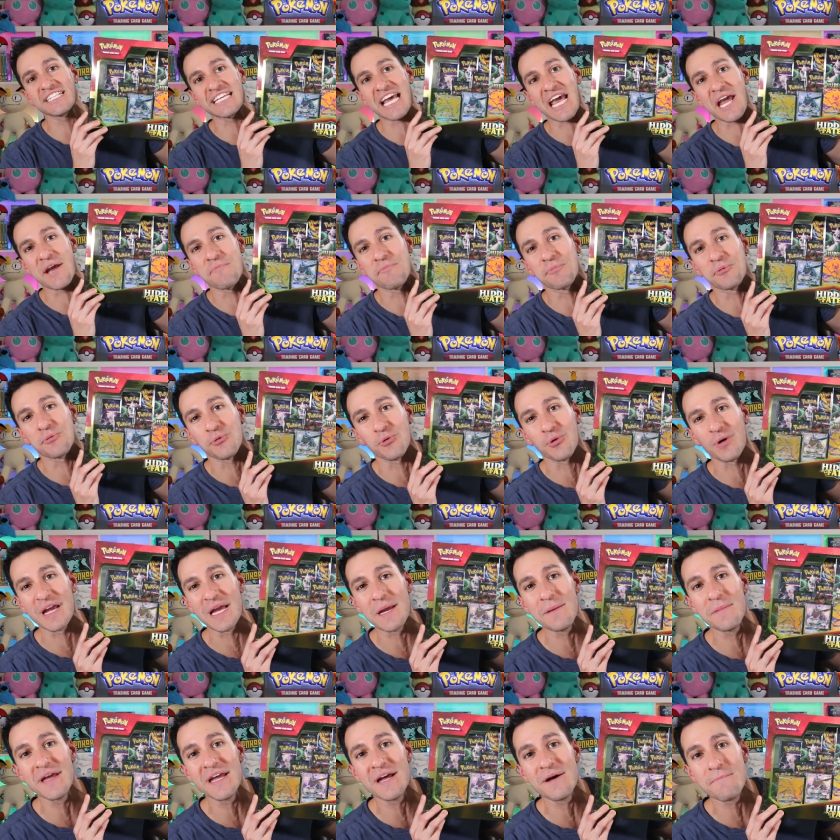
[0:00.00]
is a
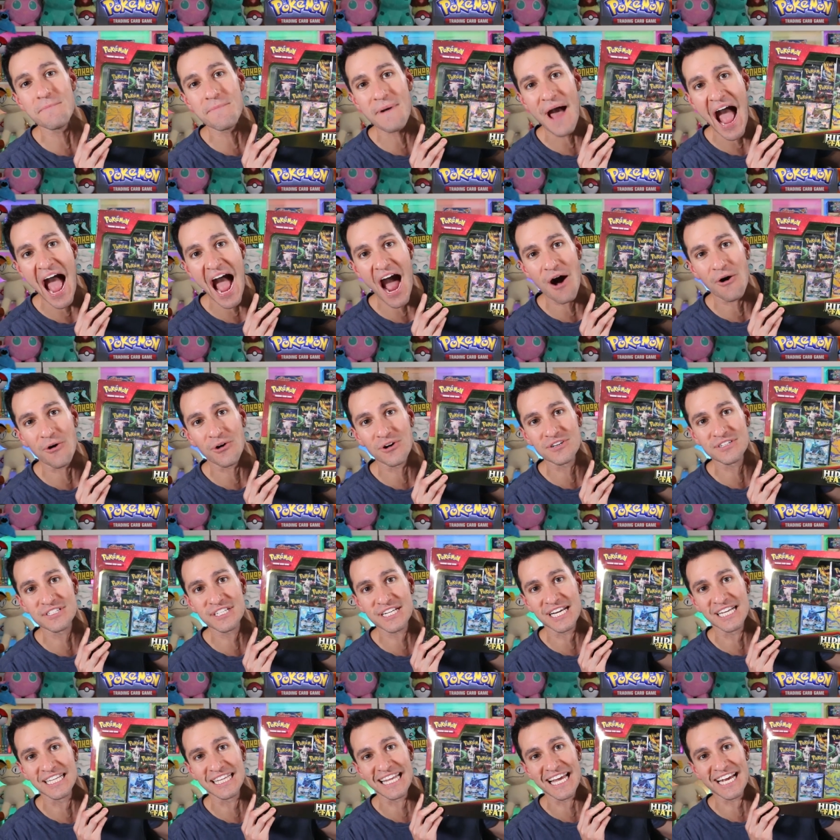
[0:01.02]
Premium Powers
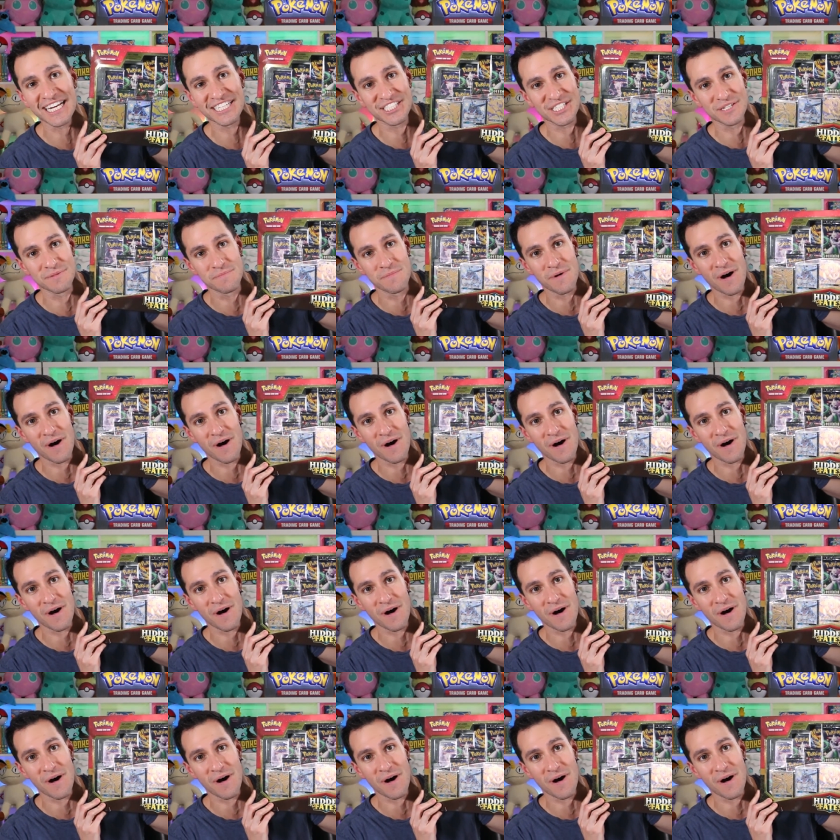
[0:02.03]
Collection